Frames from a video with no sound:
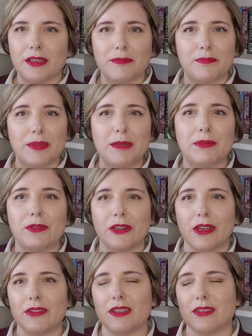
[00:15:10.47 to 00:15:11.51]
people
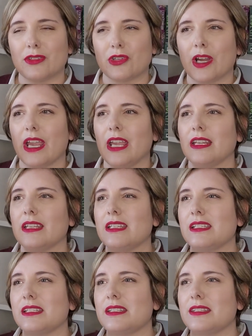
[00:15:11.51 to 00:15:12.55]
on this train
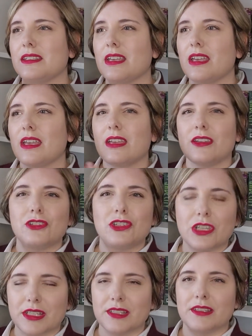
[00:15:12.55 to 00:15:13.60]
is
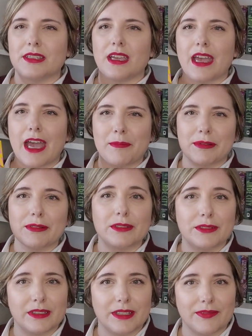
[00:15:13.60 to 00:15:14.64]
just
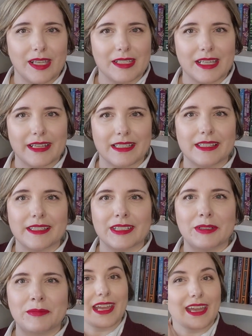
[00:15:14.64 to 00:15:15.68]
absolutely fantastic.
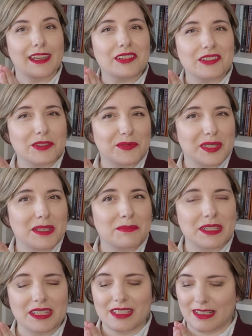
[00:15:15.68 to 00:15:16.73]
I don't know if I can
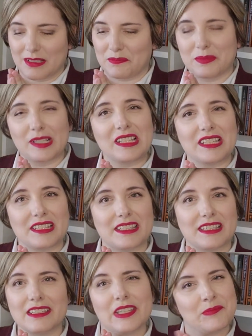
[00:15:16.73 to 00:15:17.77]
pick these up, but let's
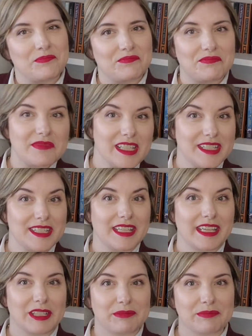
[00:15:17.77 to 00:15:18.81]
see.